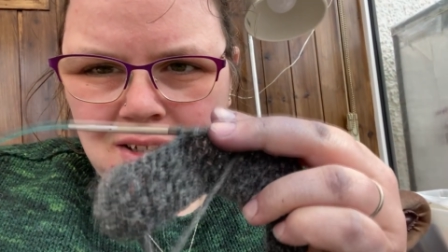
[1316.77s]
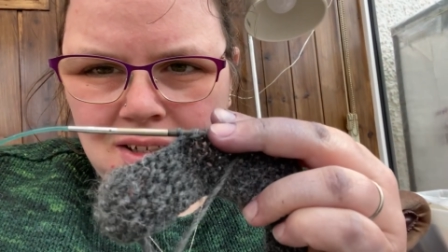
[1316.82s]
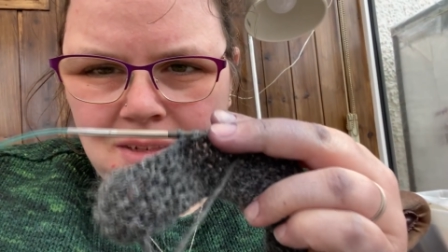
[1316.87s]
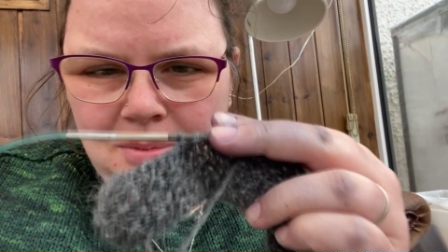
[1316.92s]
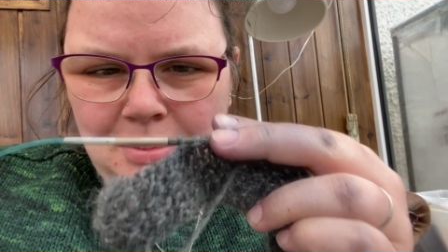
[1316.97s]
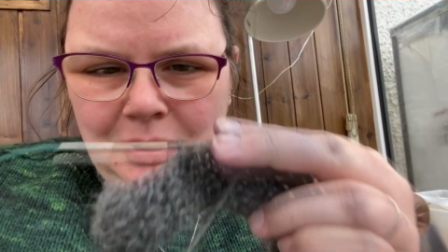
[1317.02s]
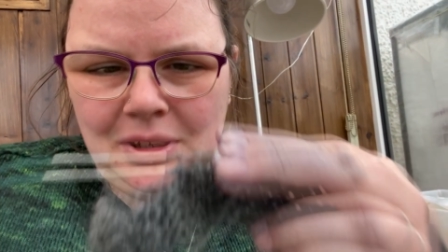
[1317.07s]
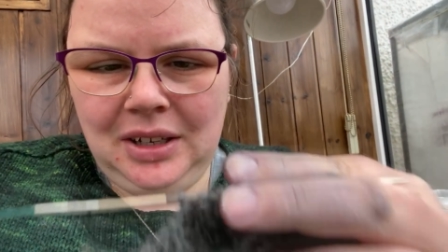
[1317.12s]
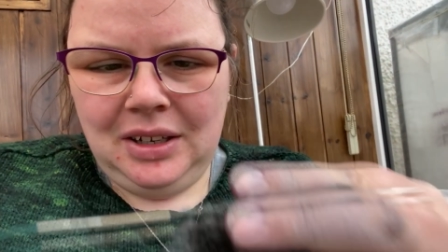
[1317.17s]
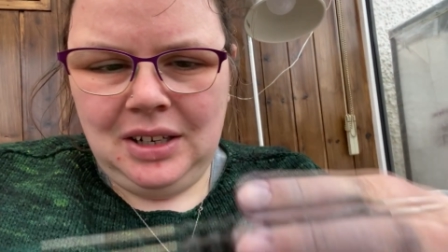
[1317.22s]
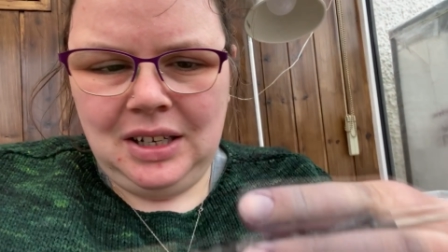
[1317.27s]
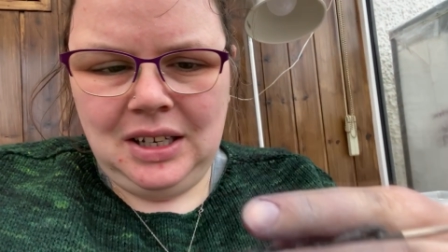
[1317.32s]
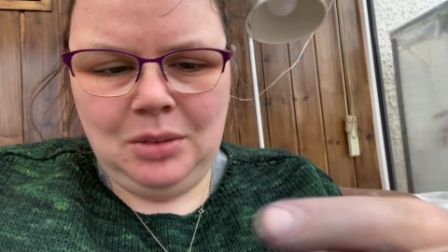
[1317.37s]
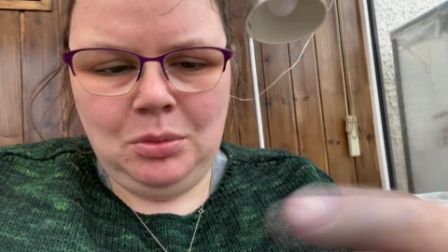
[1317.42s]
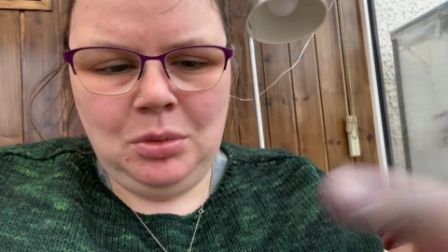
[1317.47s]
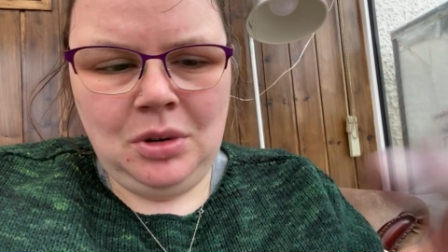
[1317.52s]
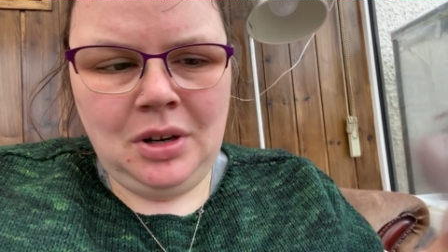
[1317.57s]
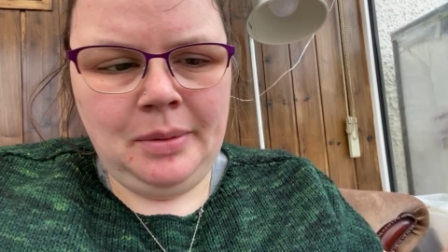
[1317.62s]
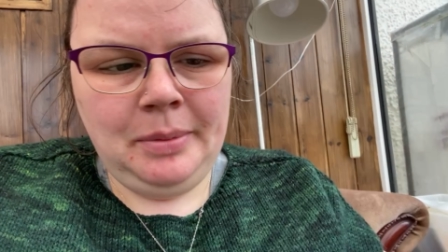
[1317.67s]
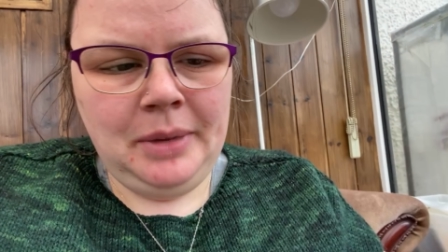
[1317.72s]
What am
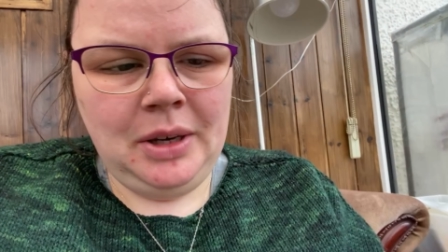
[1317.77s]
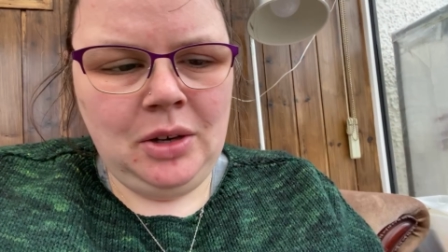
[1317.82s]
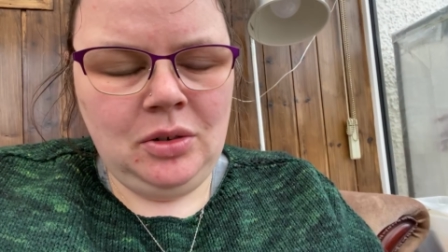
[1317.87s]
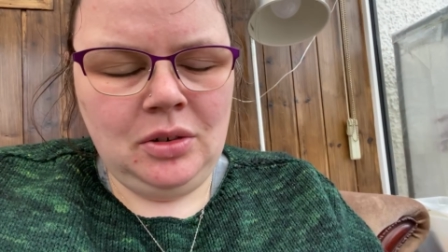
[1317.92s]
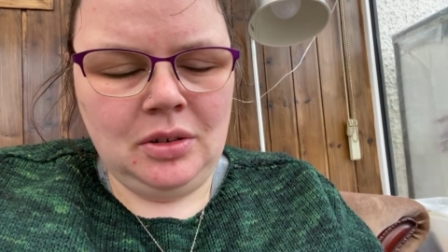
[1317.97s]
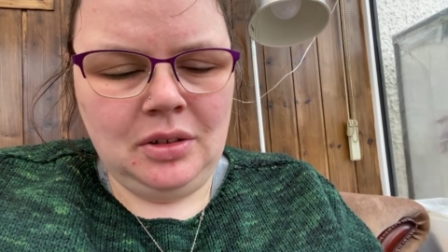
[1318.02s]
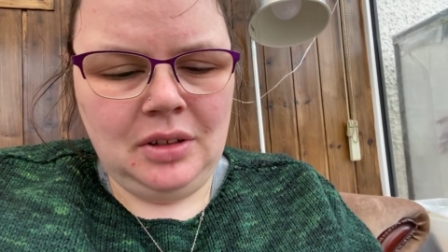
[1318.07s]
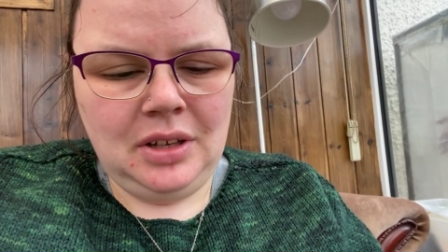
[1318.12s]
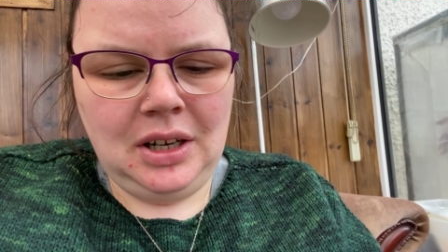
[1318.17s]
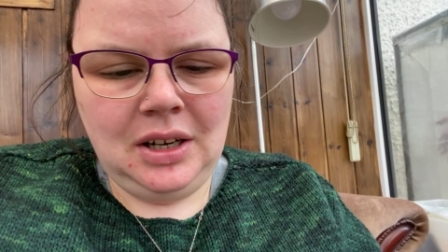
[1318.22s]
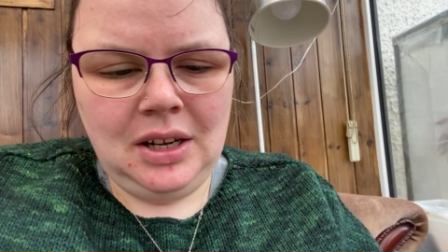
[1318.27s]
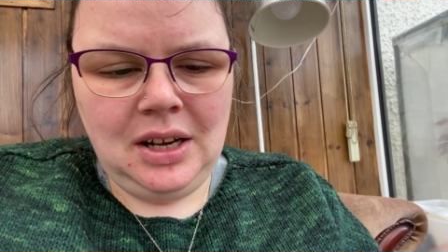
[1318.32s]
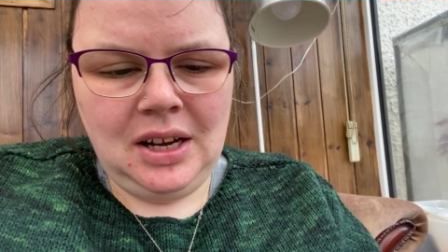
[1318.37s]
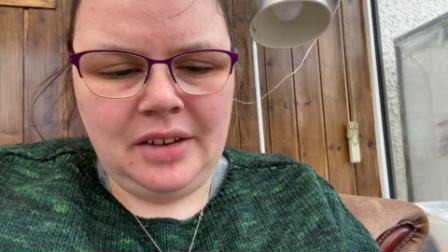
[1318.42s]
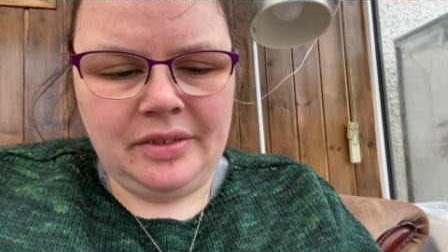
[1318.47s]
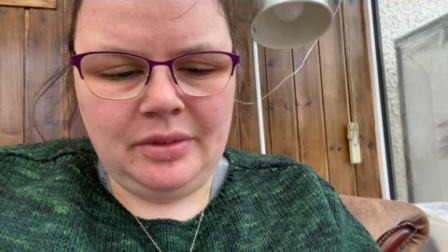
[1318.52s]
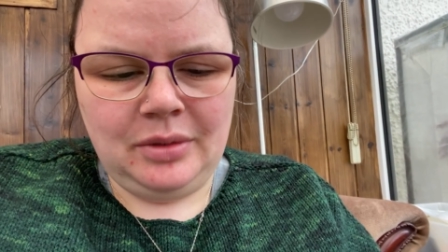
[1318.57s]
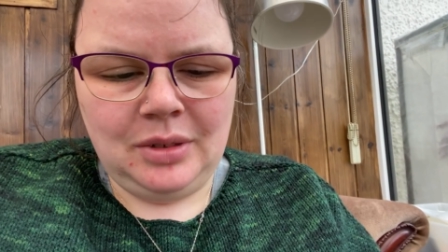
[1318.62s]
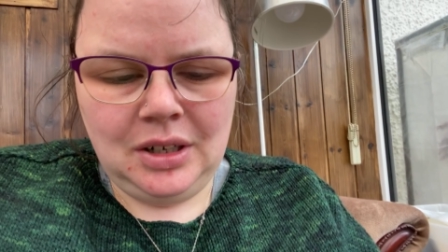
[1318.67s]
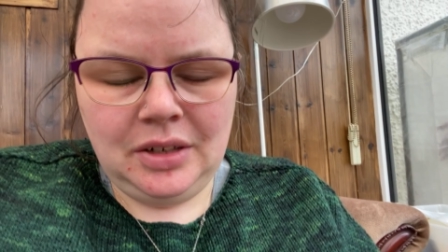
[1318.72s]
I on? 3.5.
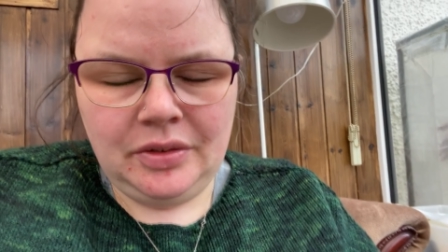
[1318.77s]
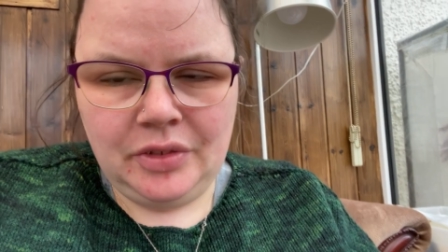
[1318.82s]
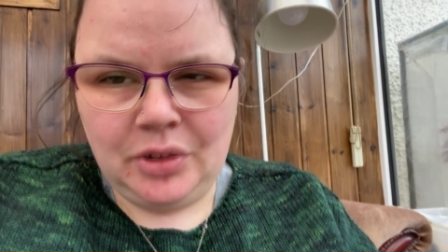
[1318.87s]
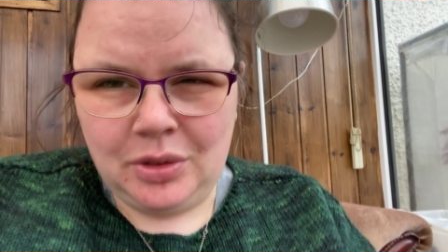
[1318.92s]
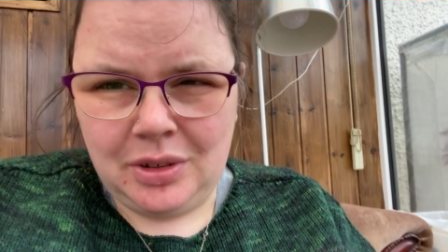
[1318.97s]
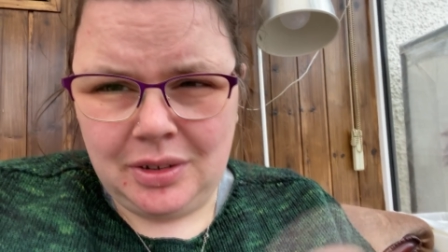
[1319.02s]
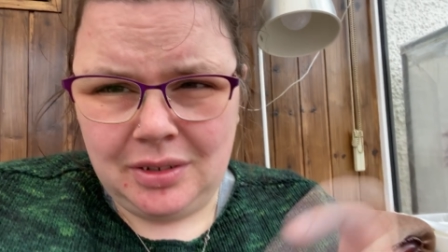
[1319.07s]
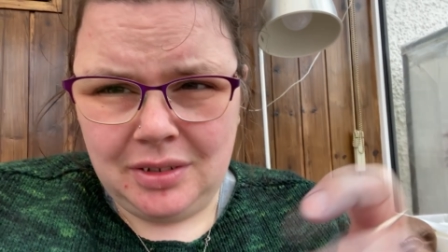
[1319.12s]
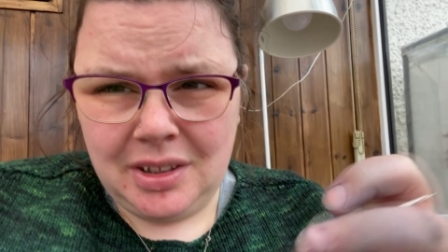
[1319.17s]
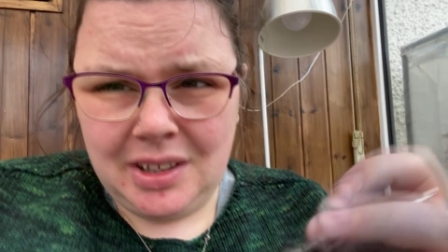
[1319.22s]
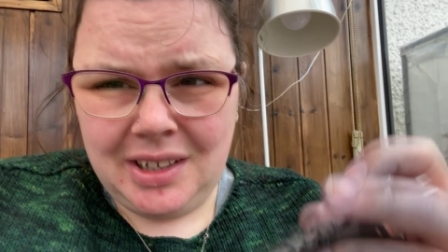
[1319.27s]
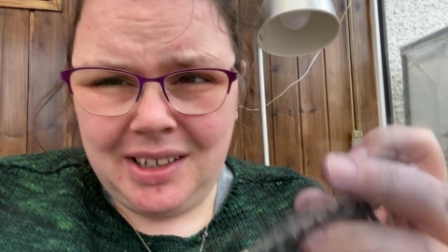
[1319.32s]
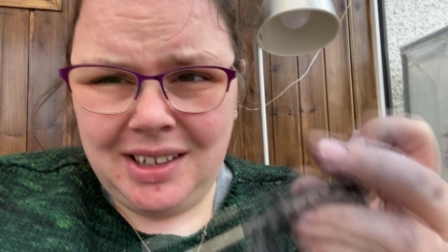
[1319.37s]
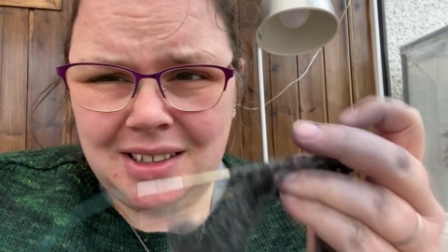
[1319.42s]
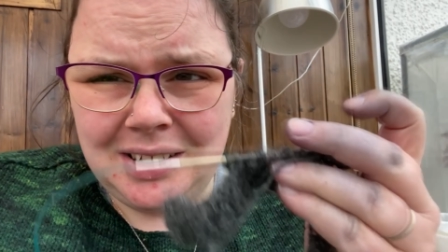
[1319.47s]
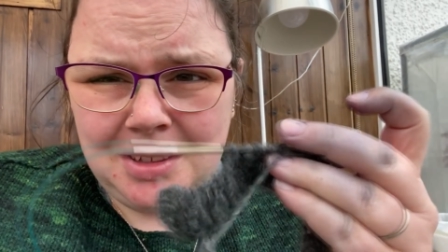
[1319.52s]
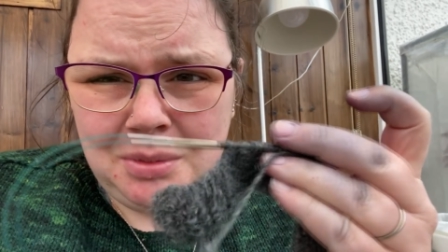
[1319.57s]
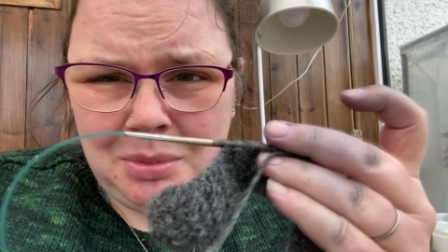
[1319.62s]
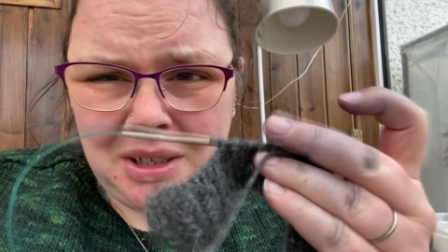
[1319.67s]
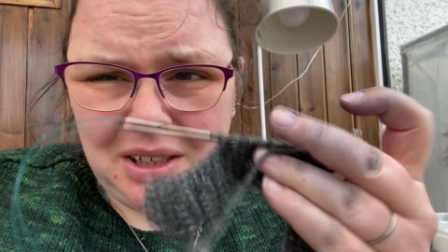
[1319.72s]
I'm gonna have to go down to 3
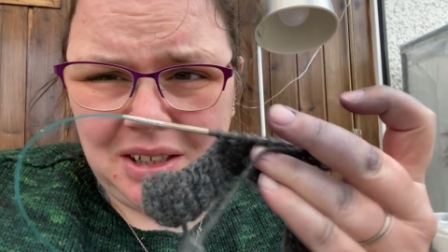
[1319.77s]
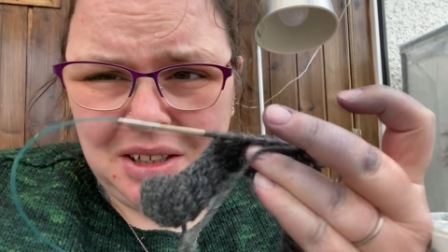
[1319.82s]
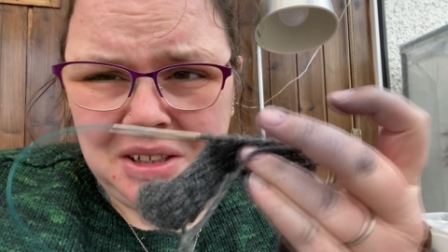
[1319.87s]
somehow.